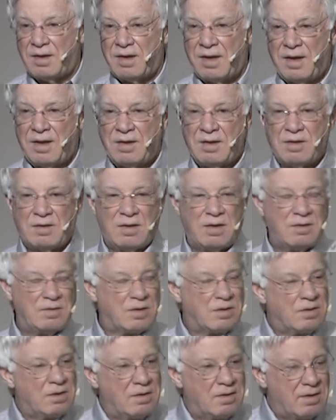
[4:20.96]
And it
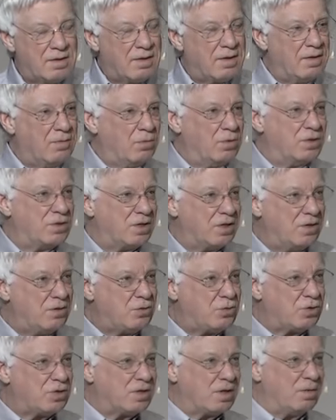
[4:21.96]
it was
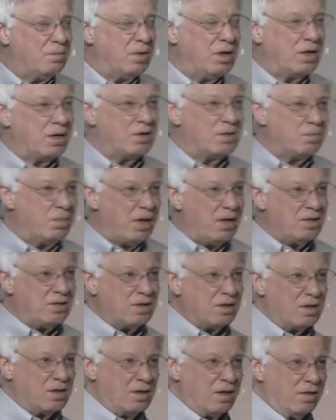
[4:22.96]
interesting because
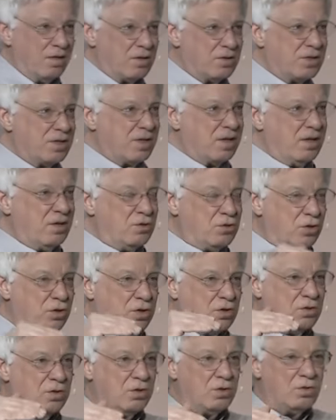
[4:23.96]
basically there's things you
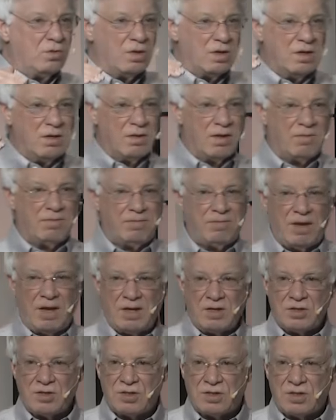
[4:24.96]
can do in the
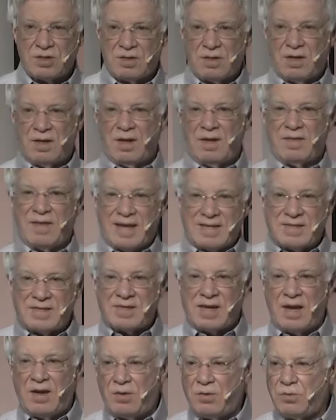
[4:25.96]
flesh that
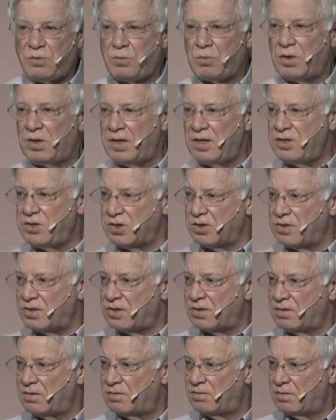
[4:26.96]
sound
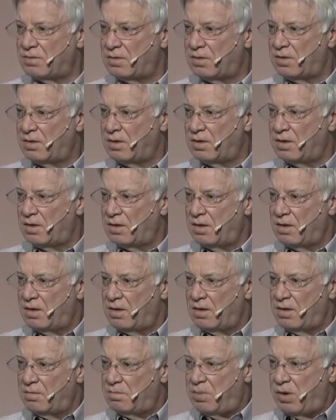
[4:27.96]
religious.
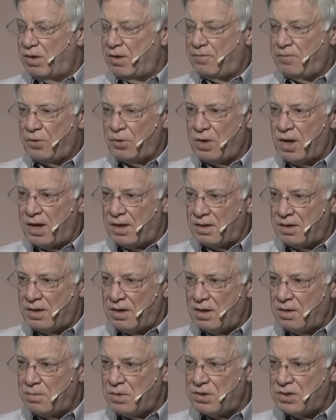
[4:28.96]
But if you're not in
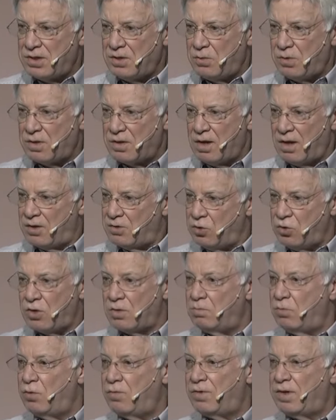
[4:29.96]
intimacy with God, you
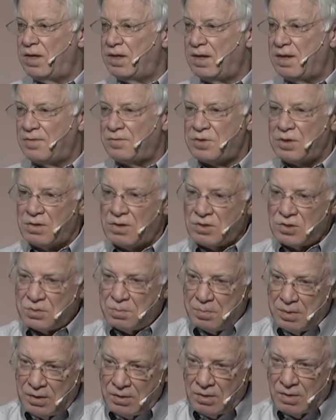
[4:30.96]
can move in the gifts of the
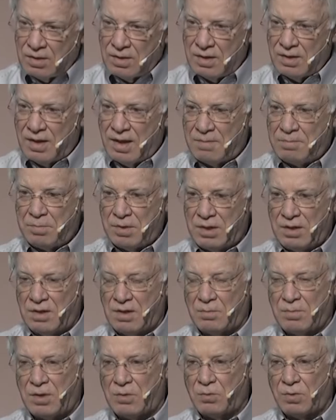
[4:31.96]
Spirit and not be
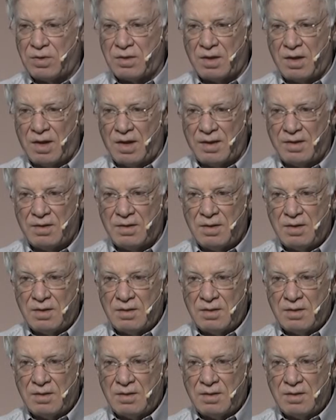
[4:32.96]
intimate with God.